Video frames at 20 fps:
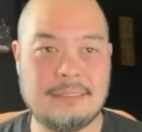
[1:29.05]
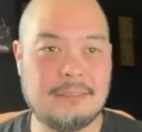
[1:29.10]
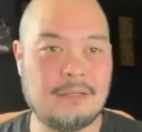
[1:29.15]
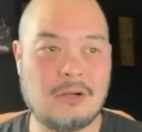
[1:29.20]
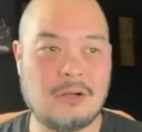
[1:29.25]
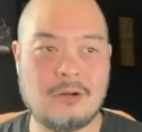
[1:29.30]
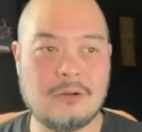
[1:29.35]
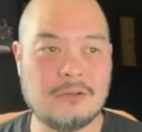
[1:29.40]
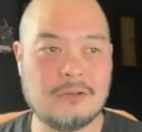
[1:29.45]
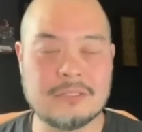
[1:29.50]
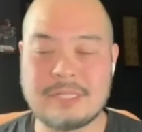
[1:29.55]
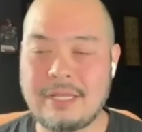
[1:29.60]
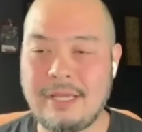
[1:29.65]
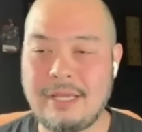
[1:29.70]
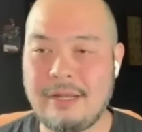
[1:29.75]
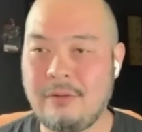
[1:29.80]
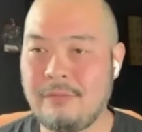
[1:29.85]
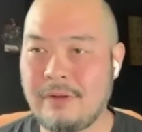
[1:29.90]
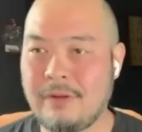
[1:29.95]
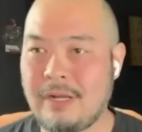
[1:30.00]
hurdles that you
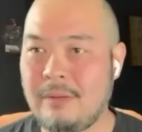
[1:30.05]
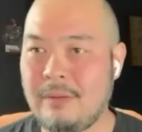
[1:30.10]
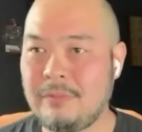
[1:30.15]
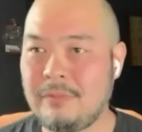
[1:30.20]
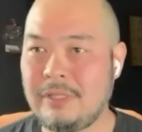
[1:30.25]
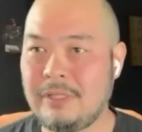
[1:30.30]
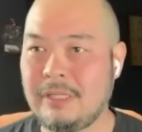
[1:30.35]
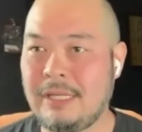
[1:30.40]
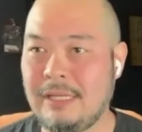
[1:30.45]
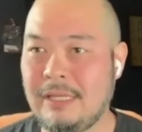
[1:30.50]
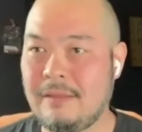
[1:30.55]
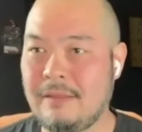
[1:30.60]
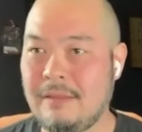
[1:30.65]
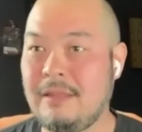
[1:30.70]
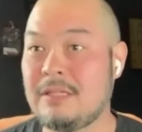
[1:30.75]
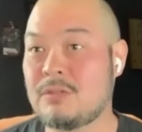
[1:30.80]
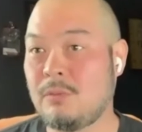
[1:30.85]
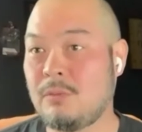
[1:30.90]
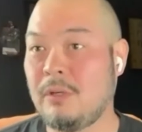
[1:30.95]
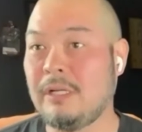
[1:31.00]
had to overcome to get
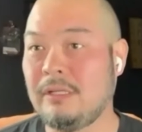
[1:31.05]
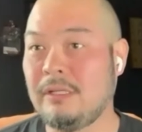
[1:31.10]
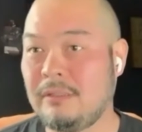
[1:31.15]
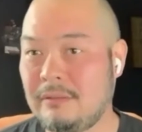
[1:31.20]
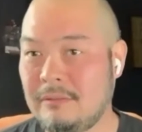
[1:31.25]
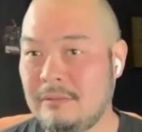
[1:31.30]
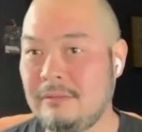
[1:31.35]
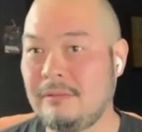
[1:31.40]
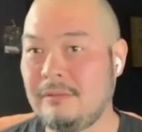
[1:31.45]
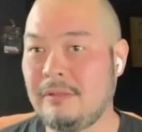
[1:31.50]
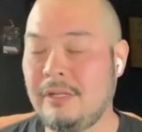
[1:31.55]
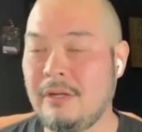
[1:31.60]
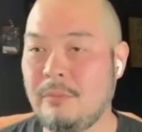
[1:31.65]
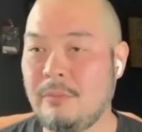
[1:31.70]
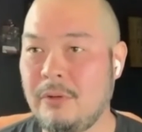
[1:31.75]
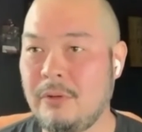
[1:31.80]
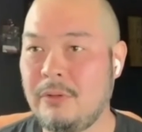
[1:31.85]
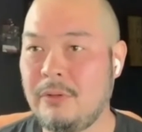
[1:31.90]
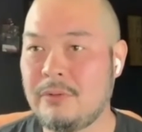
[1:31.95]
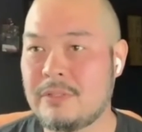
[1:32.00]
this one,
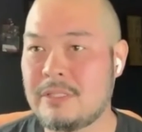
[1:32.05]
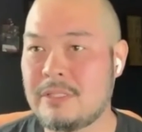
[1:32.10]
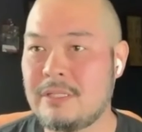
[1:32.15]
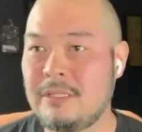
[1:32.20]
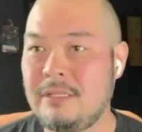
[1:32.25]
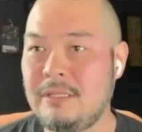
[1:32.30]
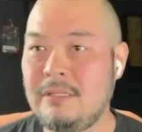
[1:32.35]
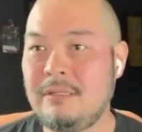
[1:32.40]
produced?